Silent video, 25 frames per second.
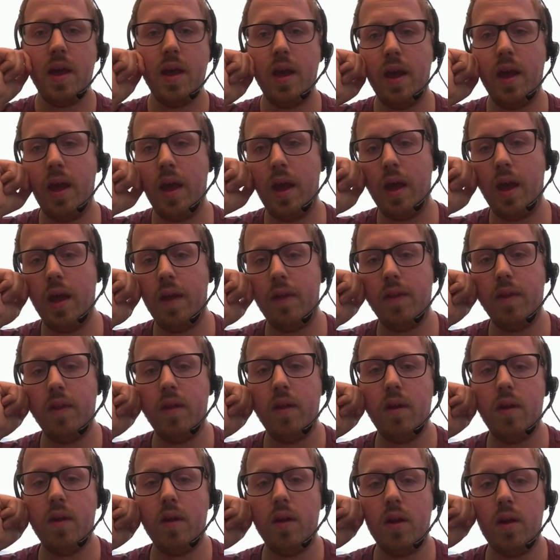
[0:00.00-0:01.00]
And
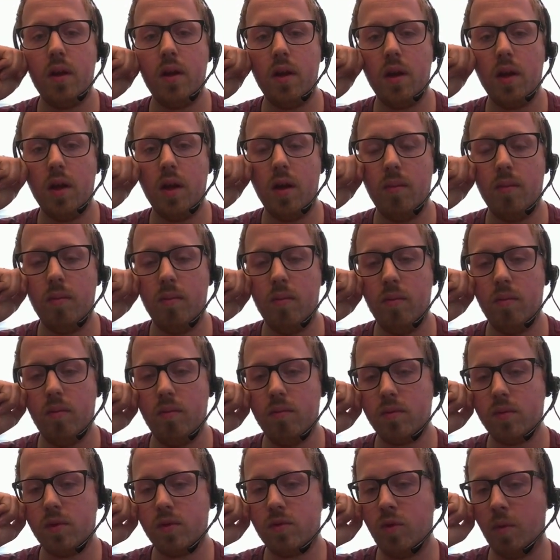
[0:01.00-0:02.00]

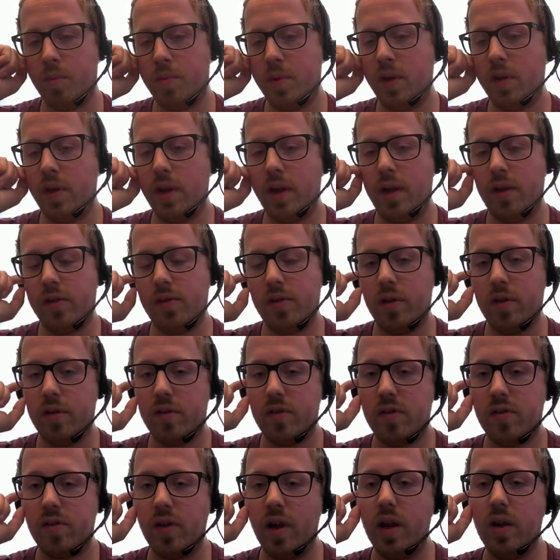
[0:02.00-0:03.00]
KeyGene is a
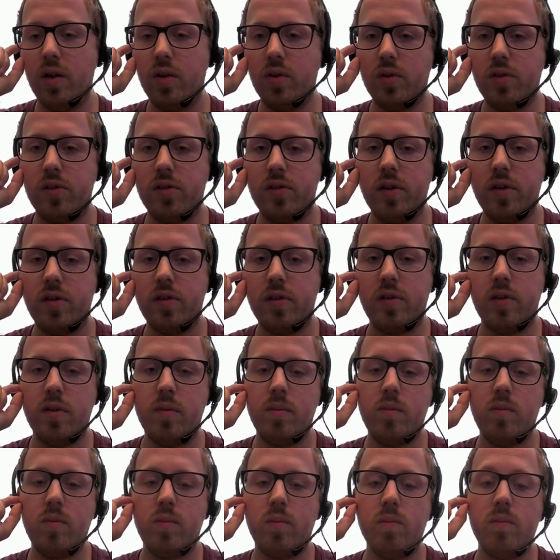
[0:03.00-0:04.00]
single
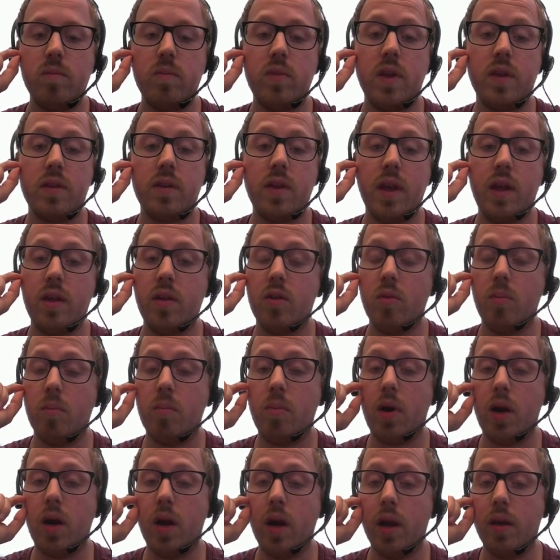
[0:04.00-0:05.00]
system that can
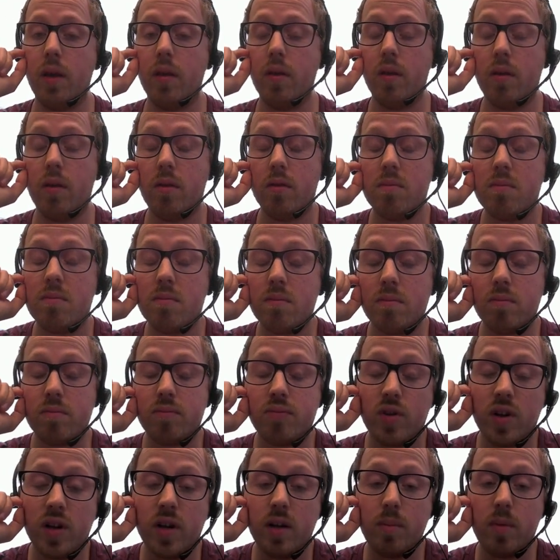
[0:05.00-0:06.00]
combine
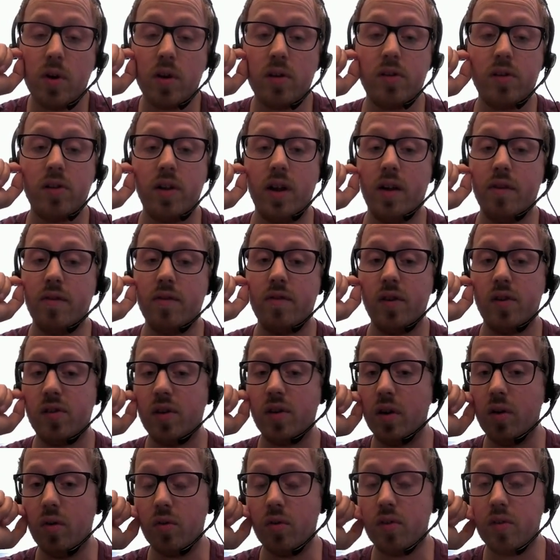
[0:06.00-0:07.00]
pretty much every
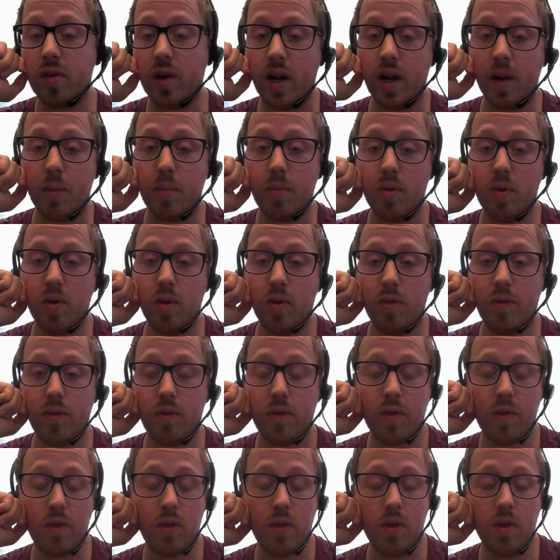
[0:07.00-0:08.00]
single type
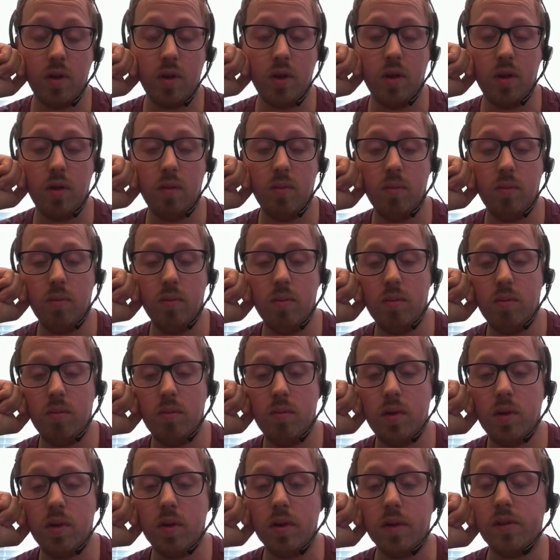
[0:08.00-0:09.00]
of
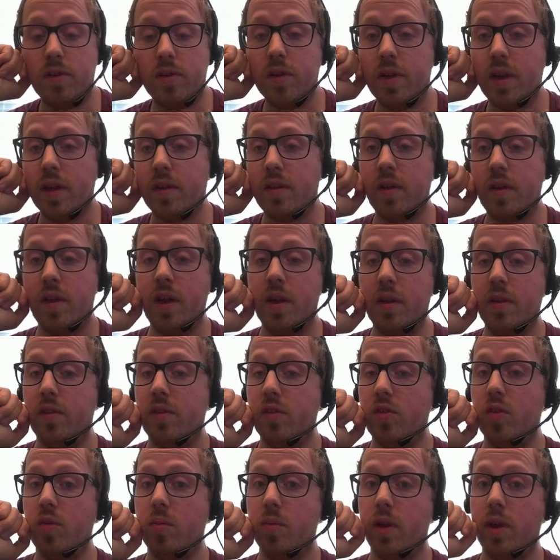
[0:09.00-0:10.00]
genetic and
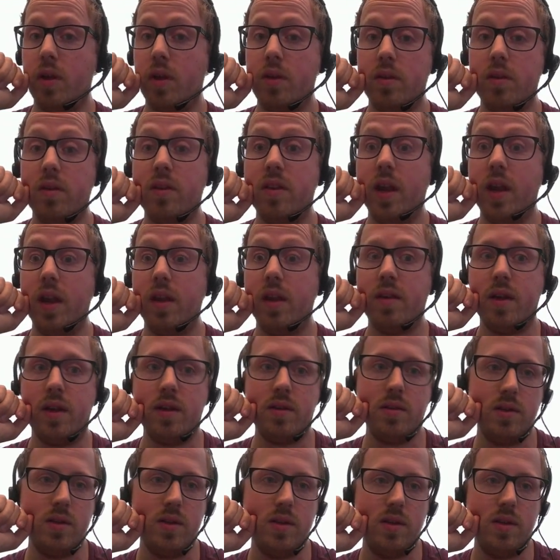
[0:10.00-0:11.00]
genomic data.
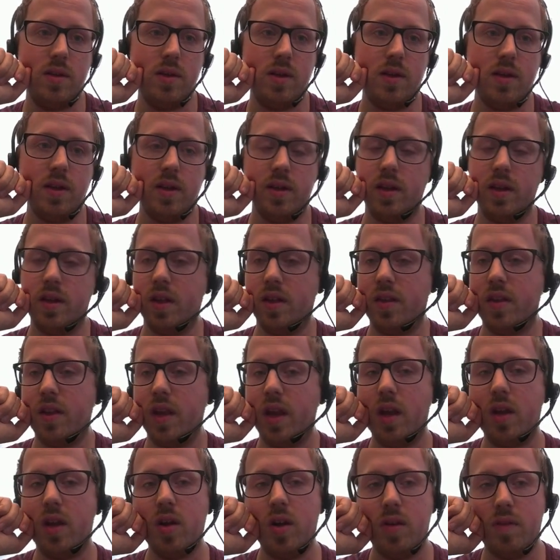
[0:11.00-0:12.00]
And then you can
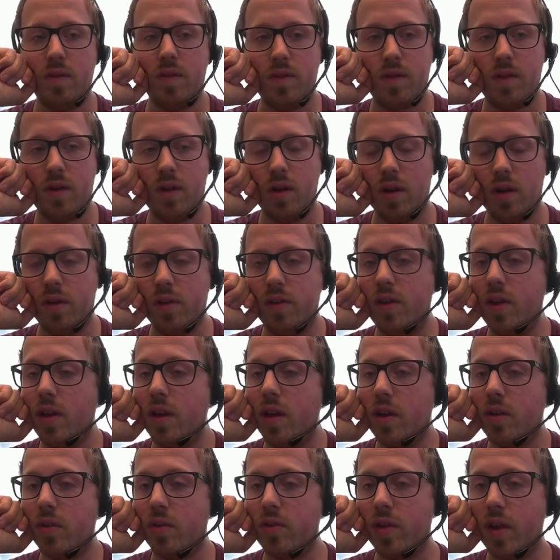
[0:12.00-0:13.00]
think of
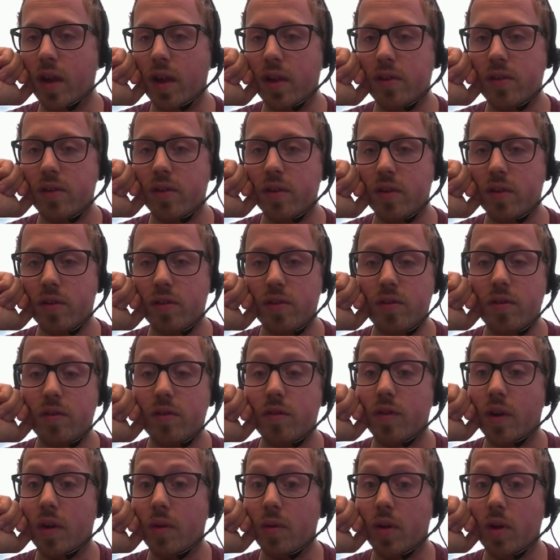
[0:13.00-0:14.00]
gene annotations,
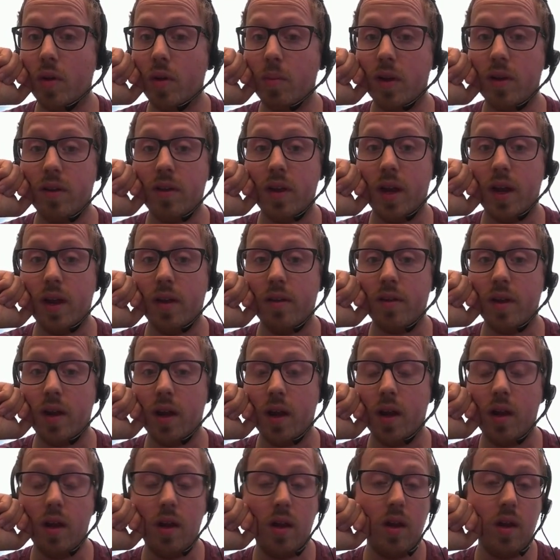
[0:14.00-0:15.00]
variomic
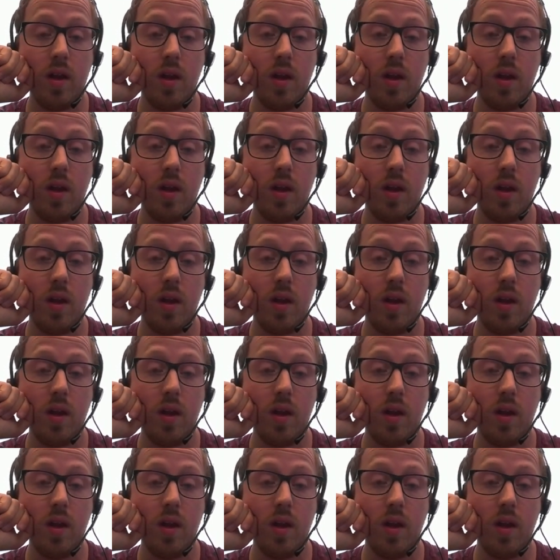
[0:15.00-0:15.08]
data,